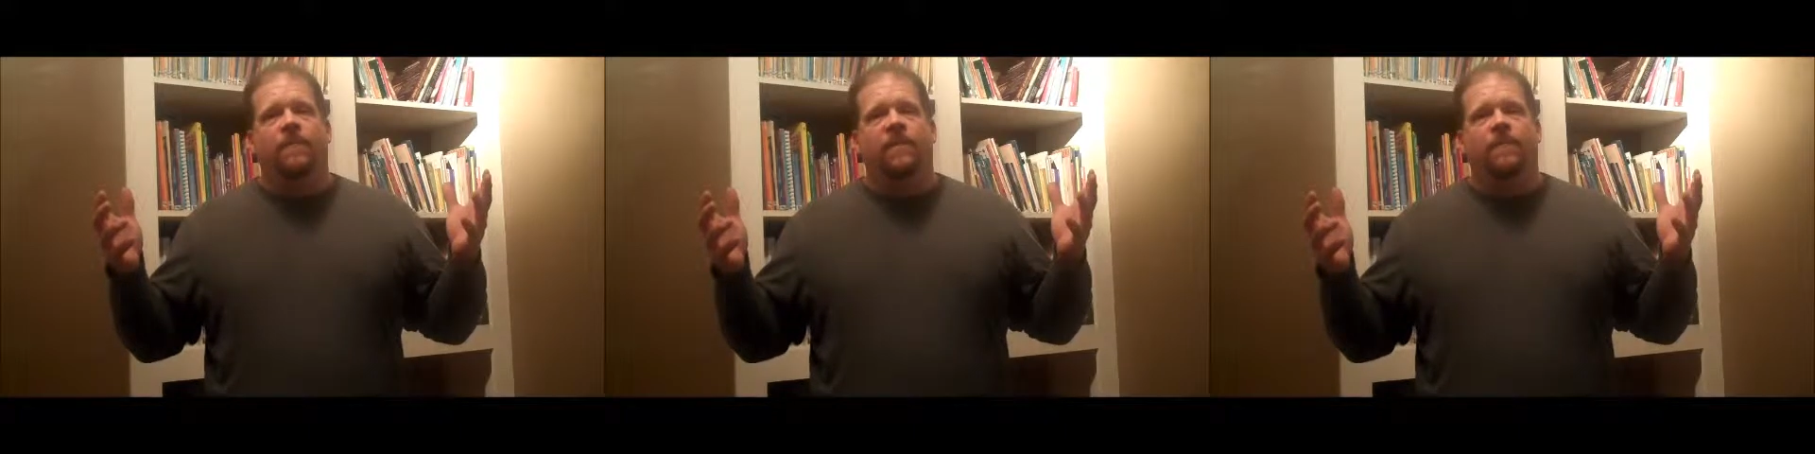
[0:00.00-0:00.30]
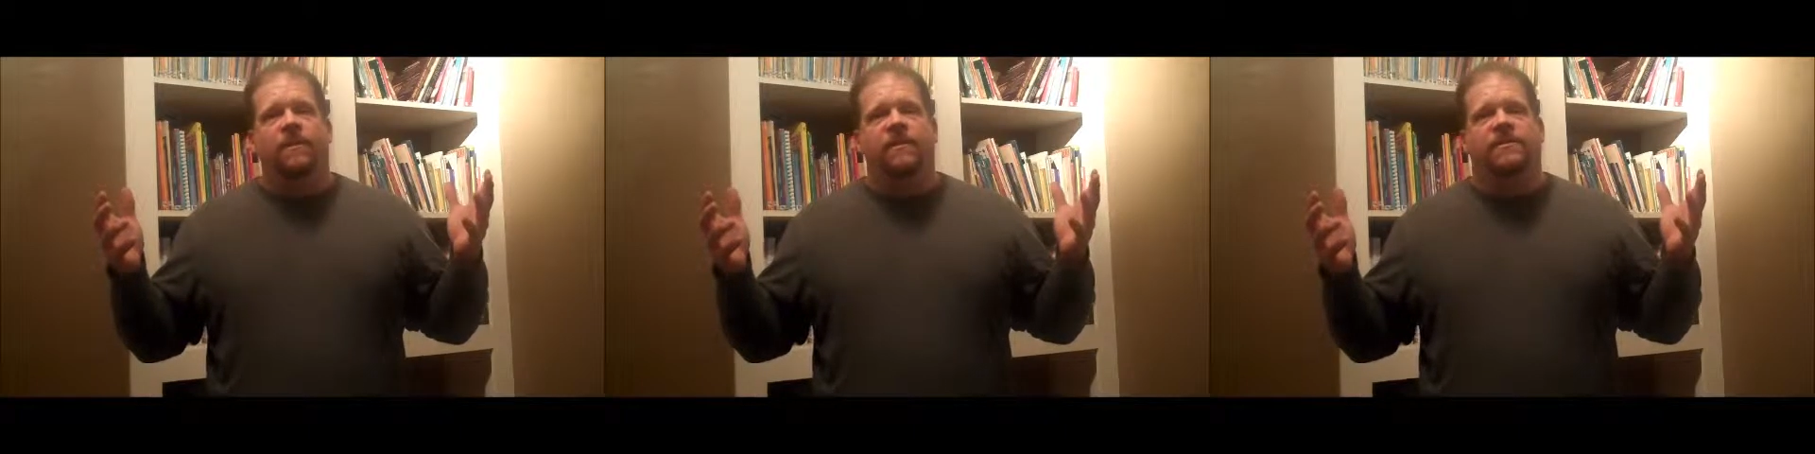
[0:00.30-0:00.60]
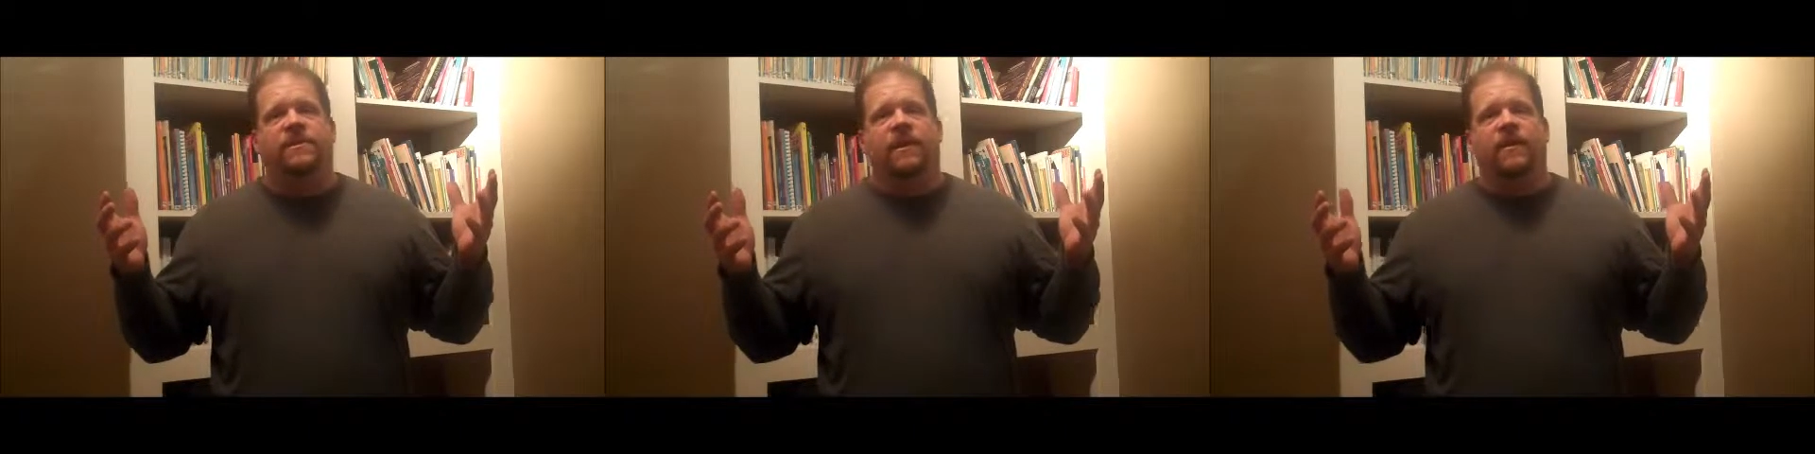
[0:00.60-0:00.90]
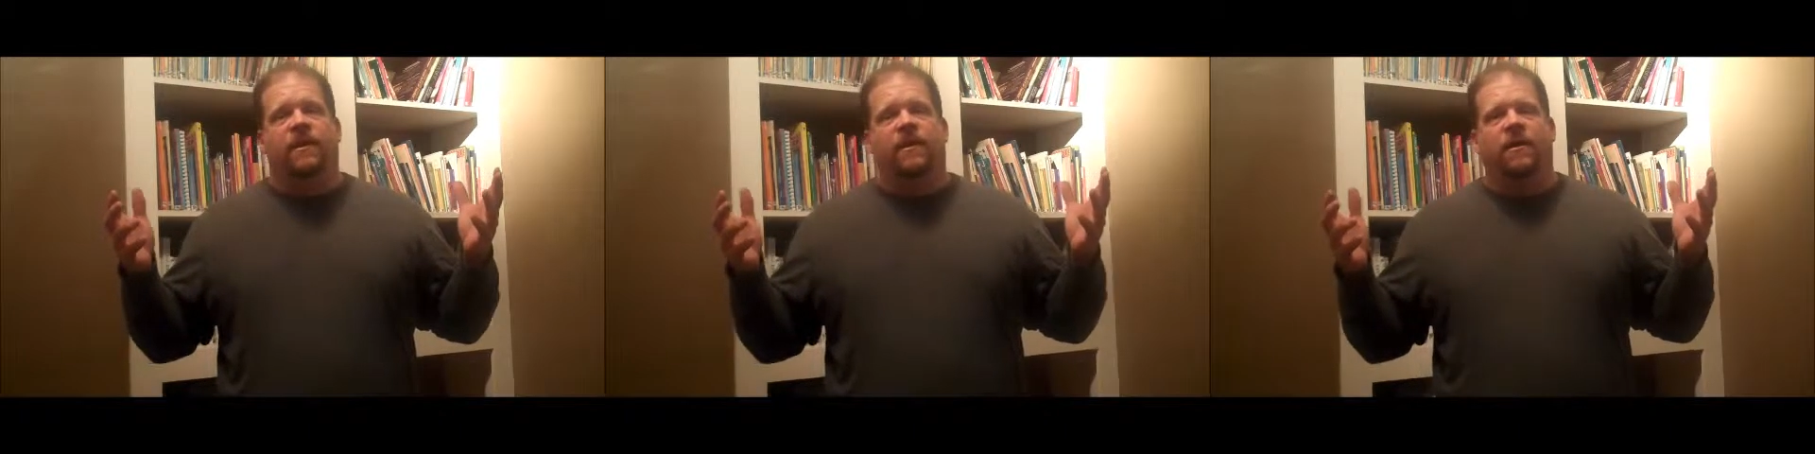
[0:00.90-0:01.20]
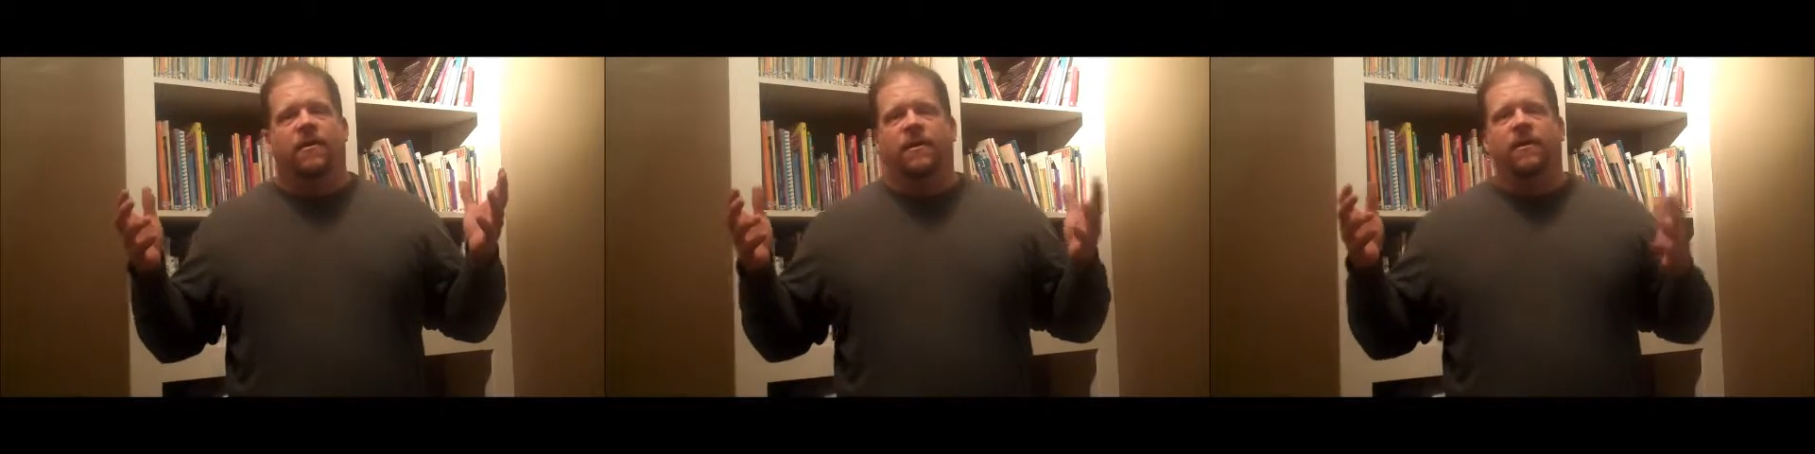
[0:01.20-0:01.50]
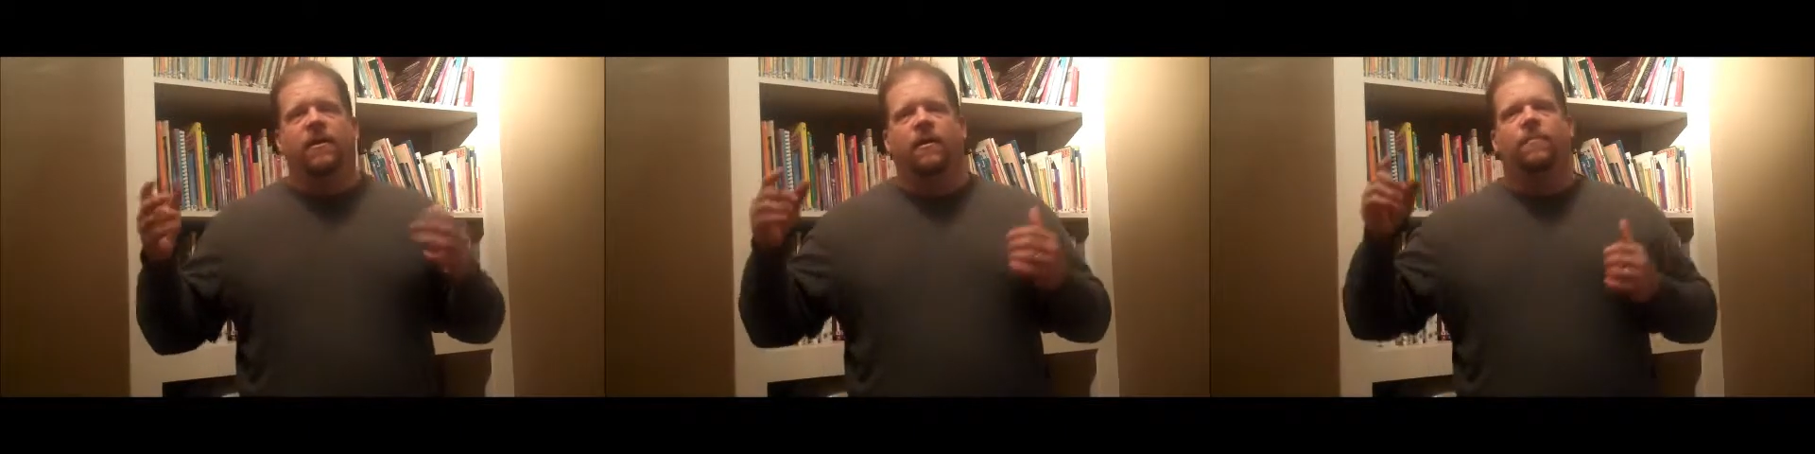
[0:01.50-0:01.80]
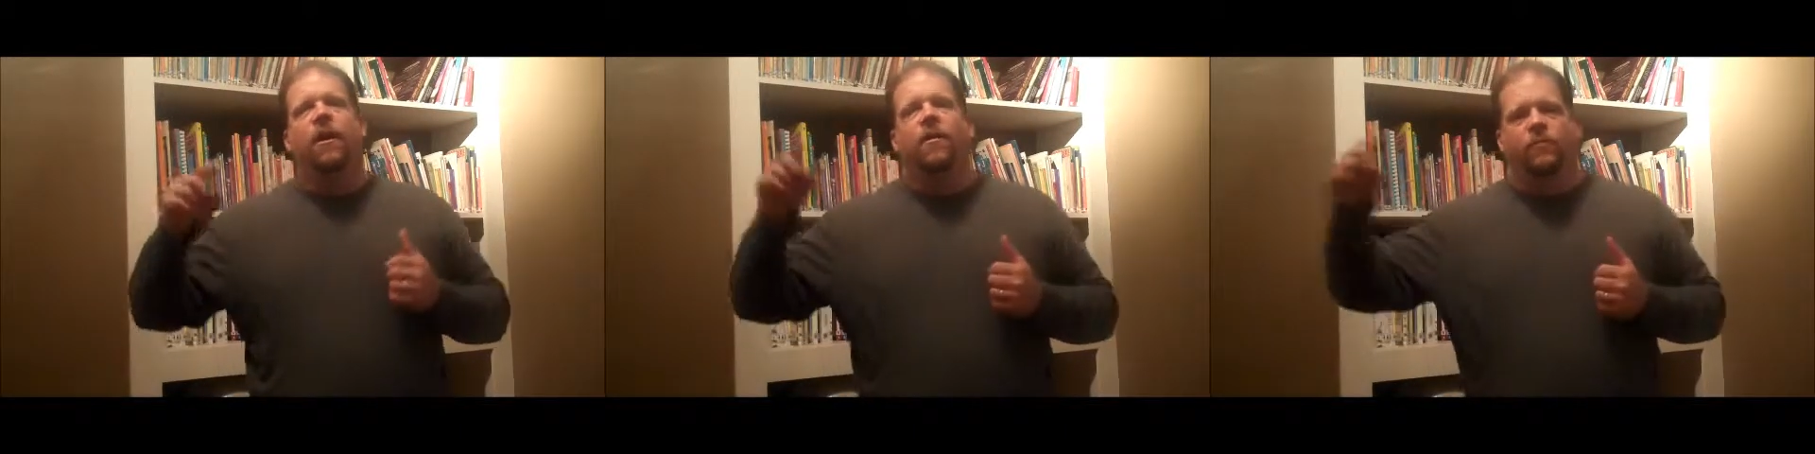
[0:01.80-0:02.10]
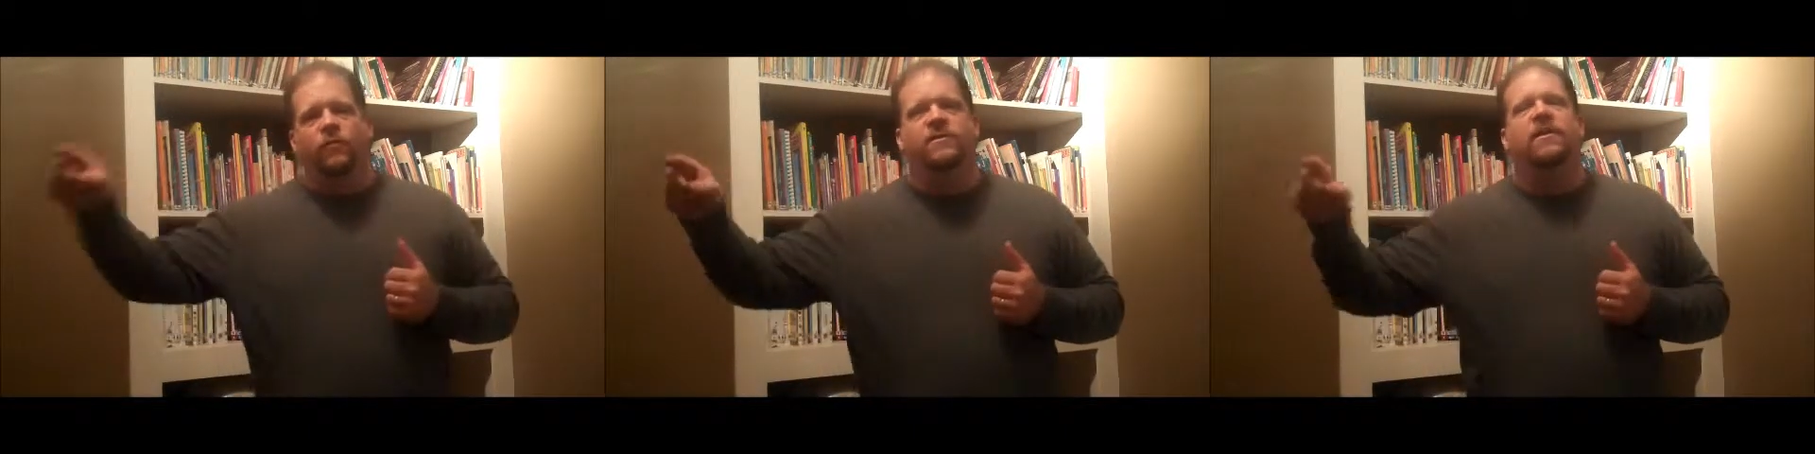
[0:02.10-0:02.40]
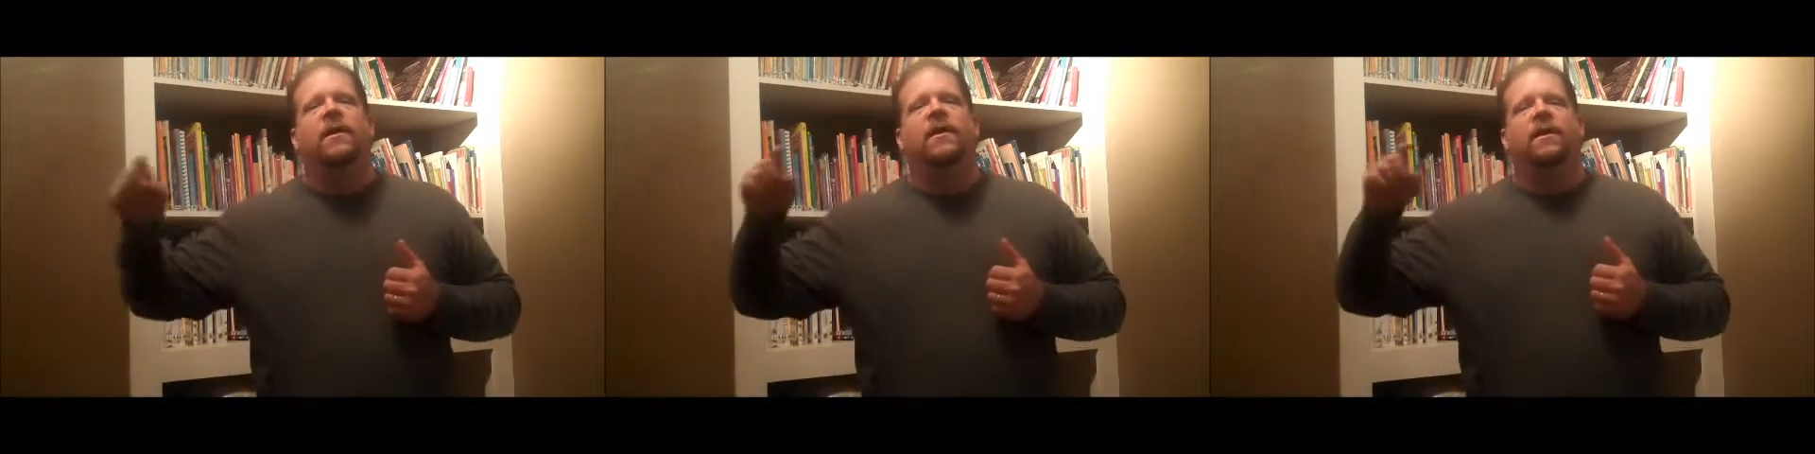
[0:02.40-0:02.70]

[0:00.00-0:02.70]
it means that, amamus,